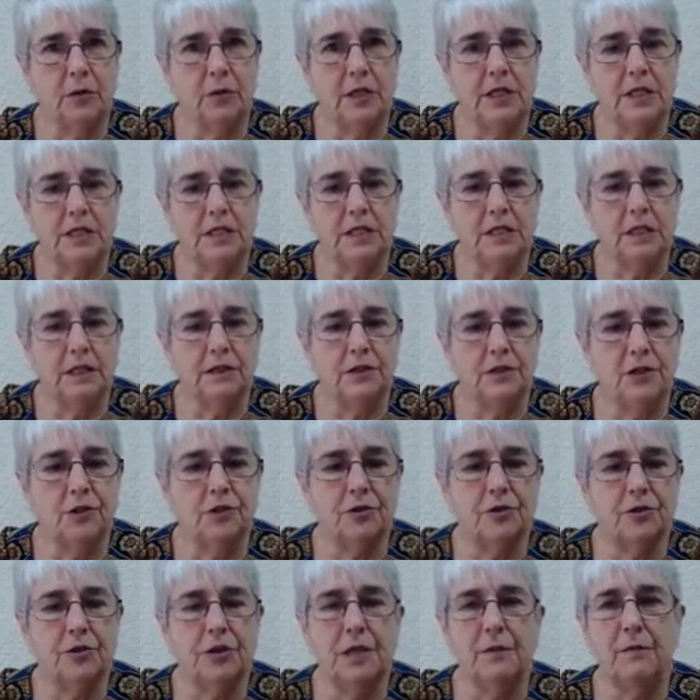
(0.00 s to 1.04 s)
He's telling the
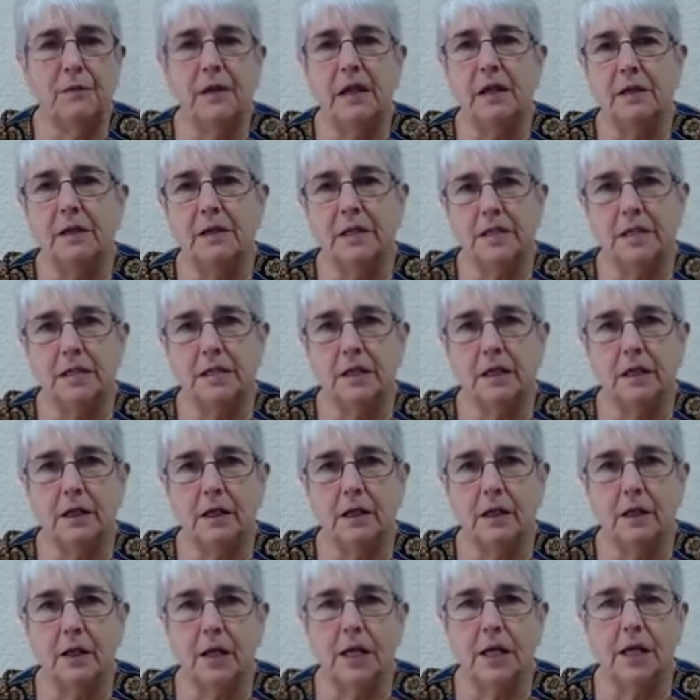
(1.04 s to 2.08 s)
truth. The Amalekite's telling
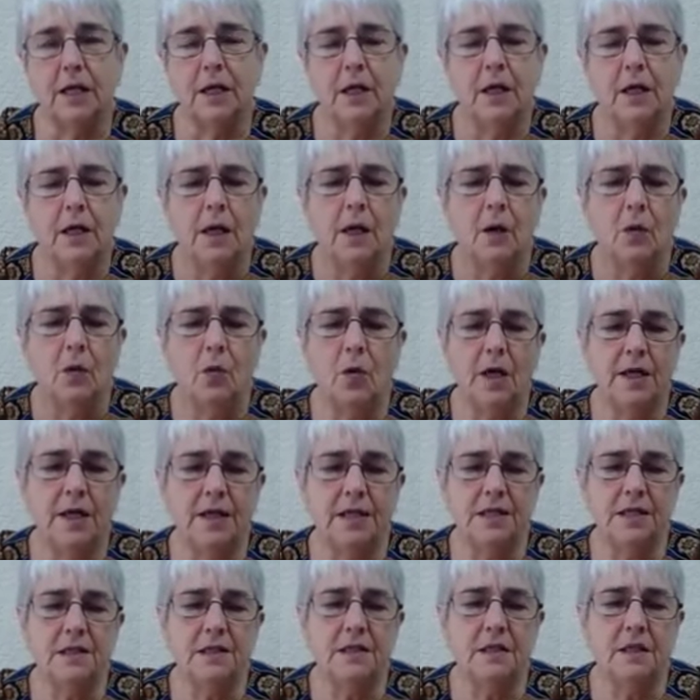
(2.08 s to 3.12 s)
a lie. Why
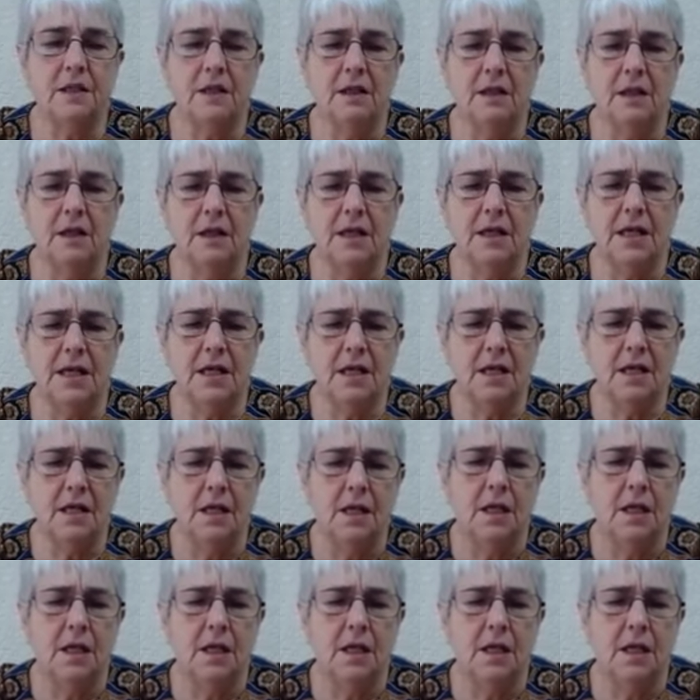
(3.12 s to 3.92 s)
does he tell a lie?